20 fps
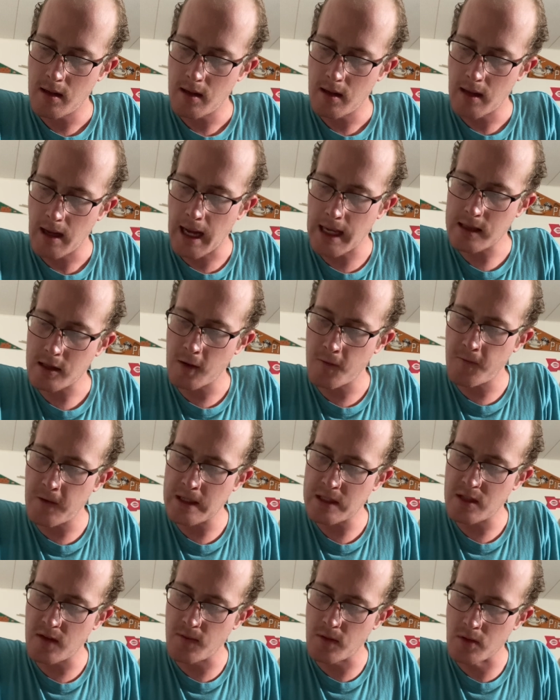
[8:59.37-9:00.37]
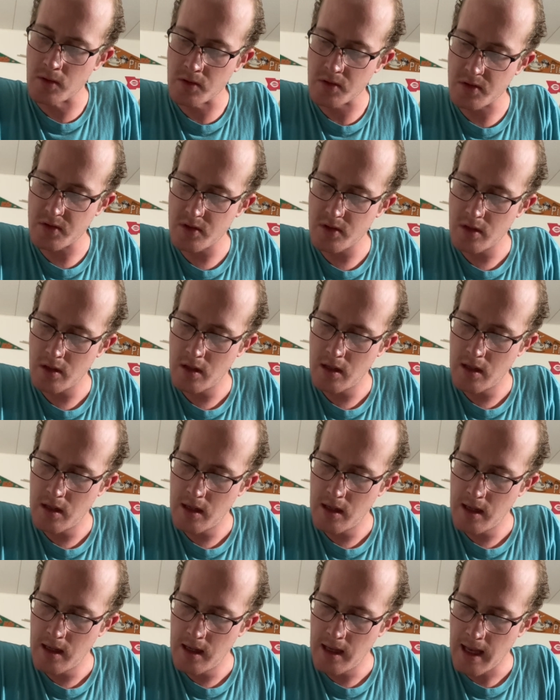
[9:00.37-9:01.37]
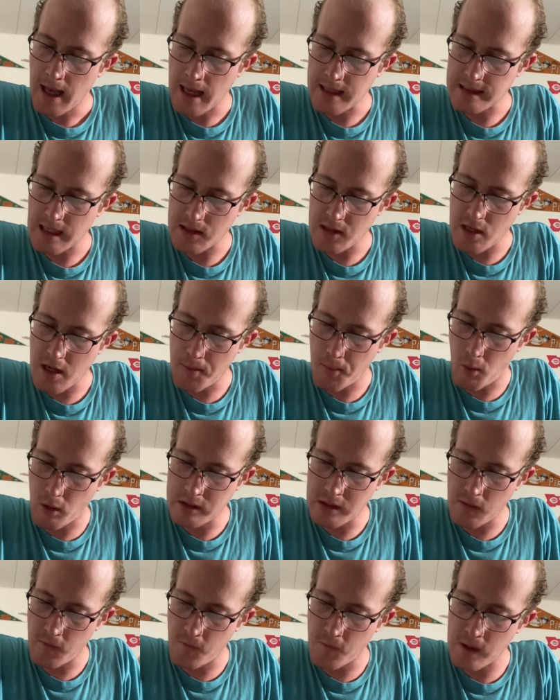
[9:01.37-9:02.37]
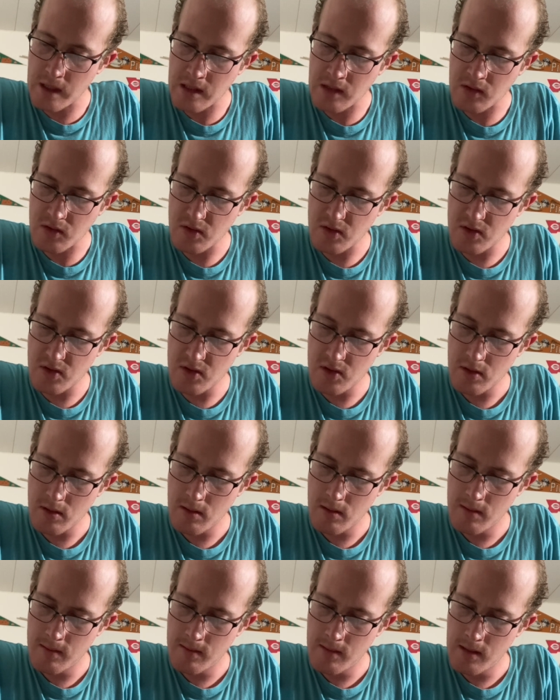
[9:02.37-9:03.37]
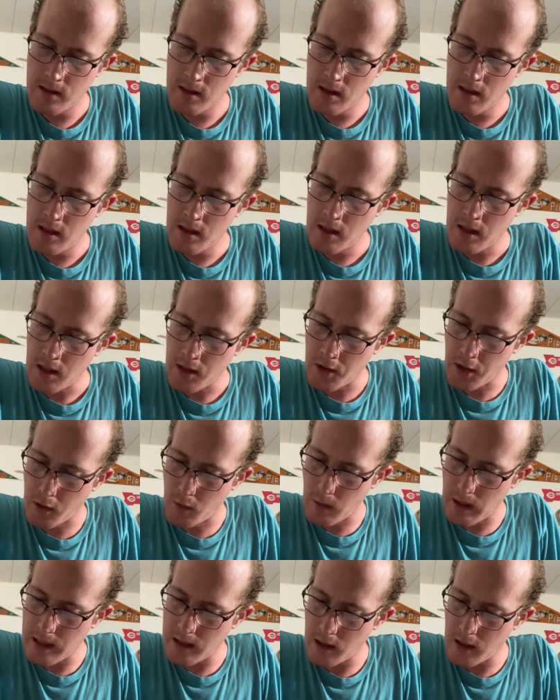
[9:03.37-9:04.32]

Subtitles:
At the festivals, and at the appointed feasts, the grain